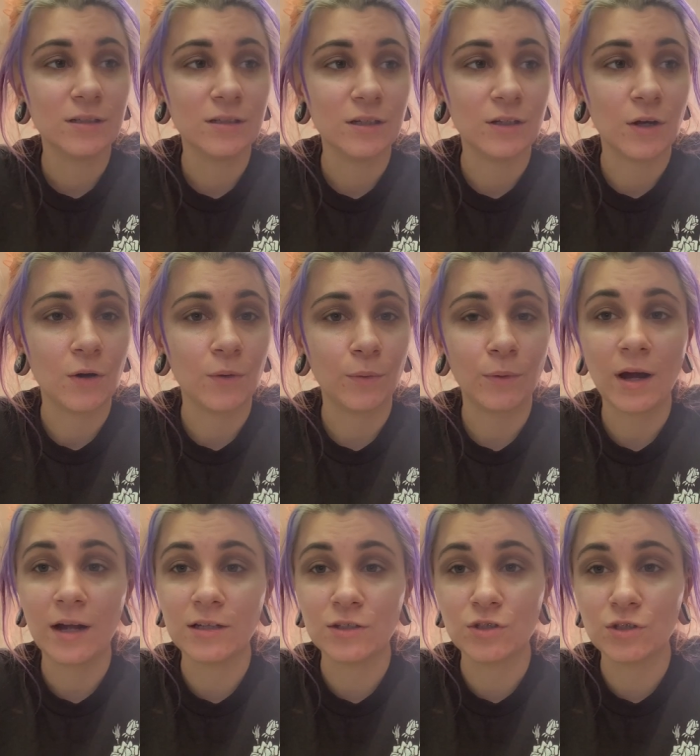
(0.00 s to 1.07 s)
you know,
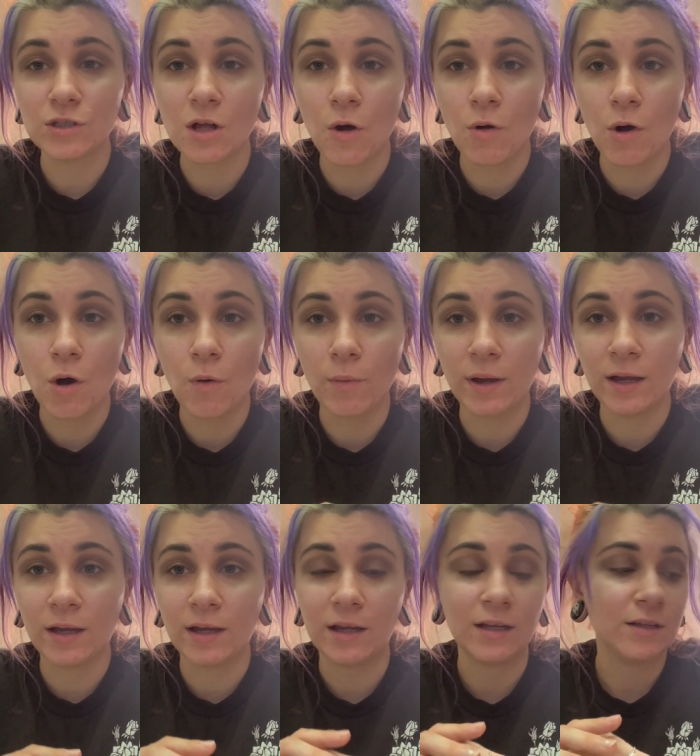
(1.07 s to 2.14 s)
kind of slow
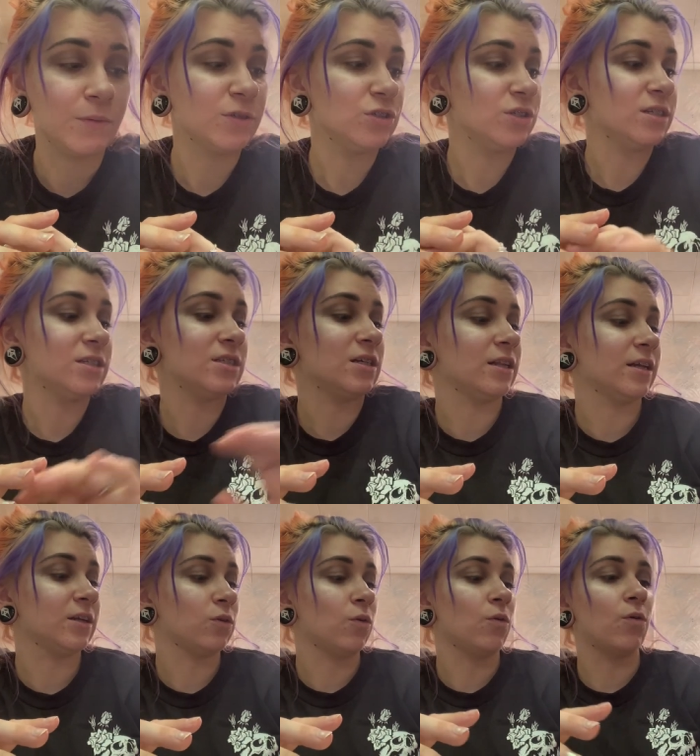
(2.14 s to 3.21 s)
going and it was just a
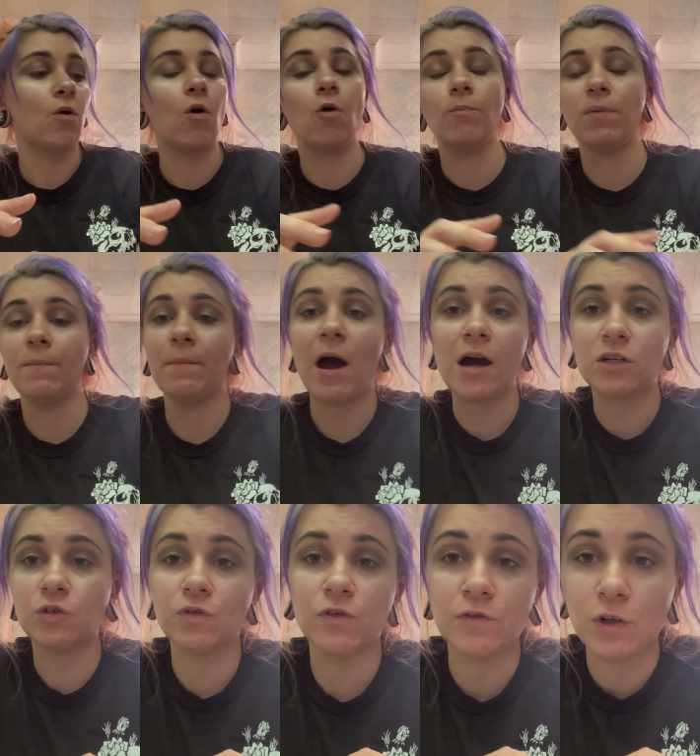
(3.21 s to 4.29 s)
little open
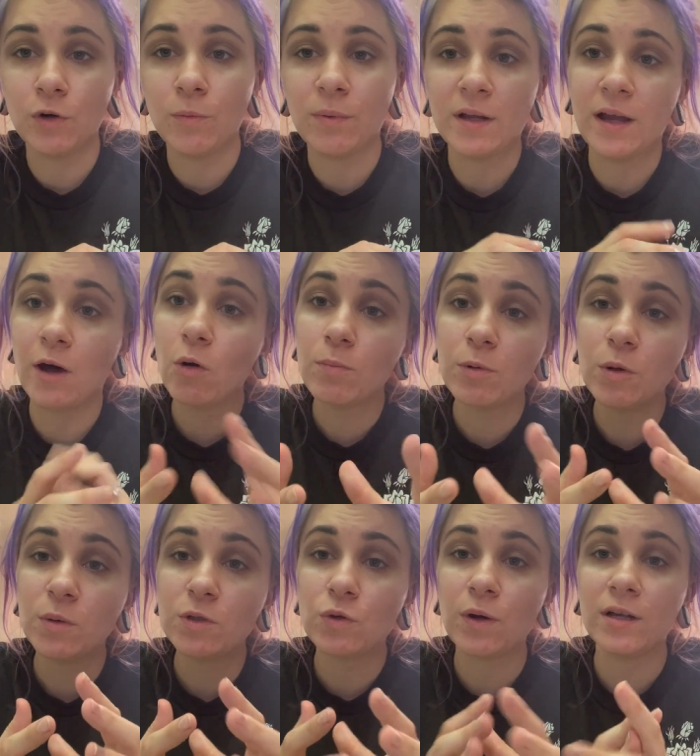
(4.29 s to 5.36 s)
box review, but I hope you
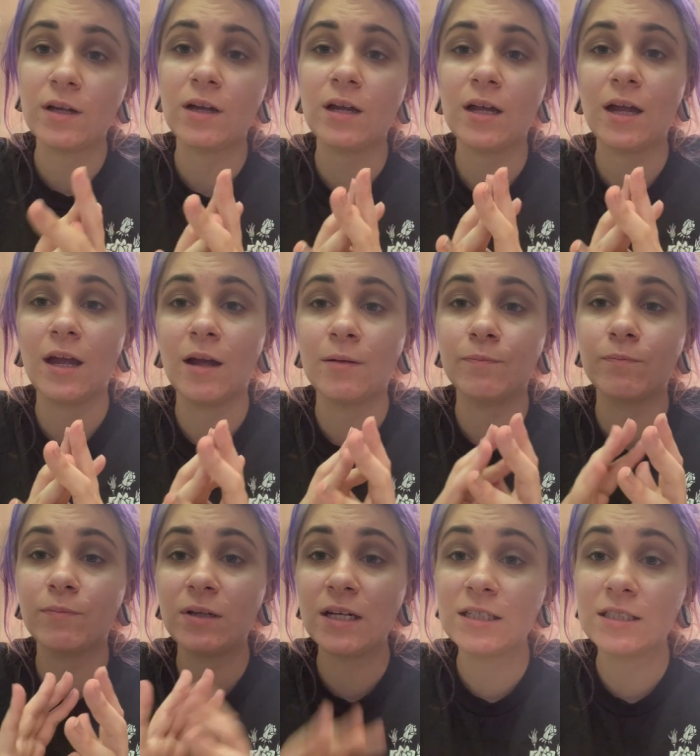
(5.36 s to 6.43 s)
enjoyed it, and
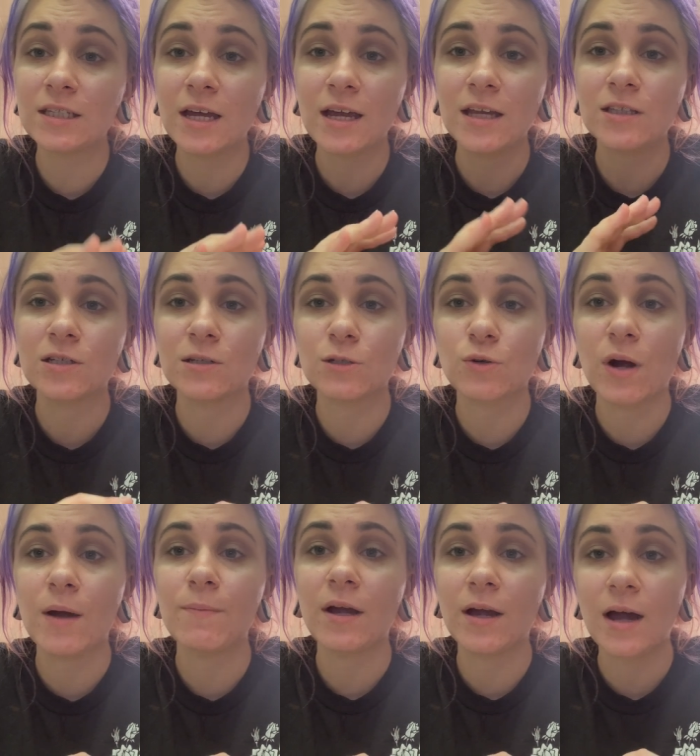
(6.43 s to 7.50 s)
please like and
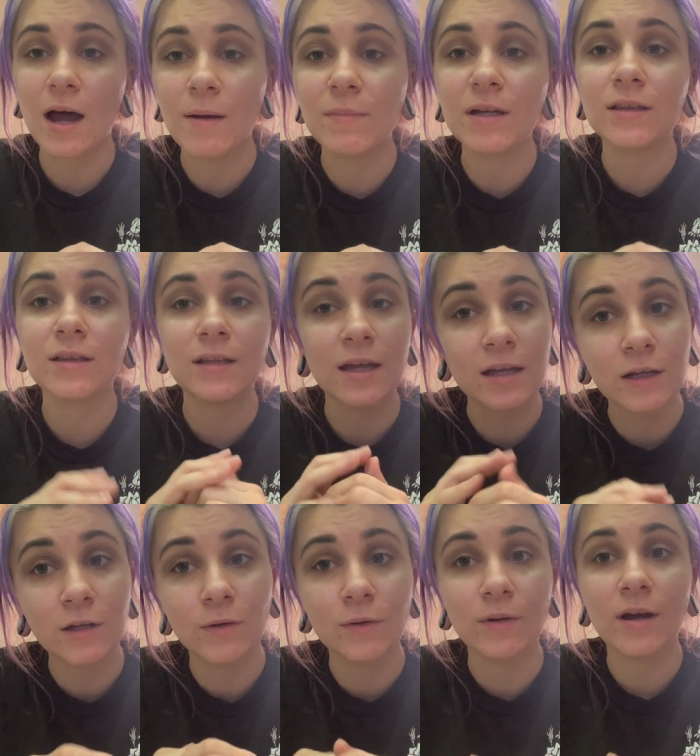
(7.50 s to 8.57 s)
subscribe and comment. Thank
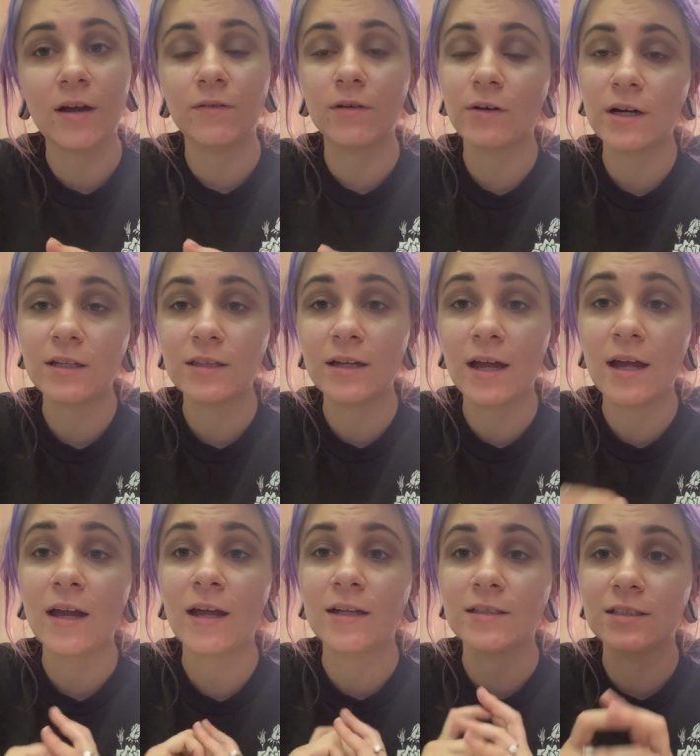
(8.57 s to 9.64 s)
you. Have a great
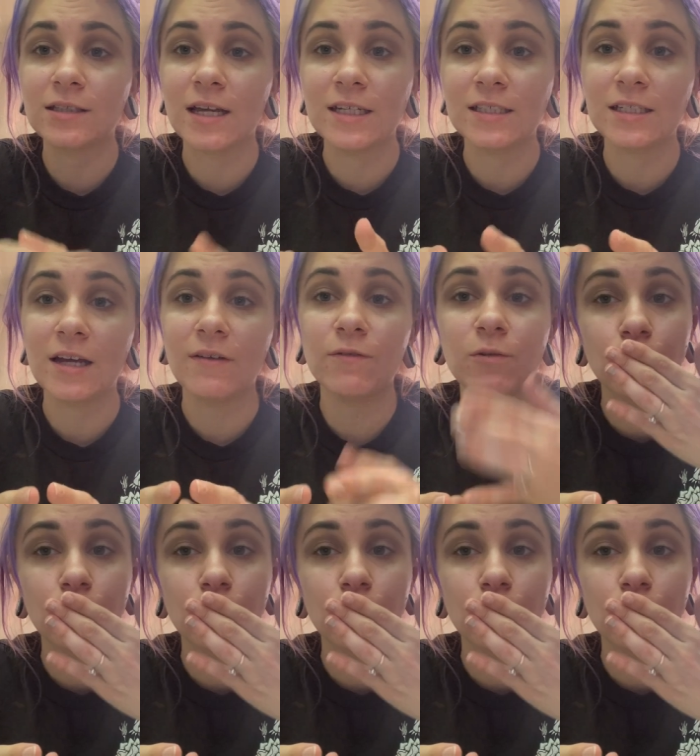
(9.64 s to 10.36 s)
day and stay safe.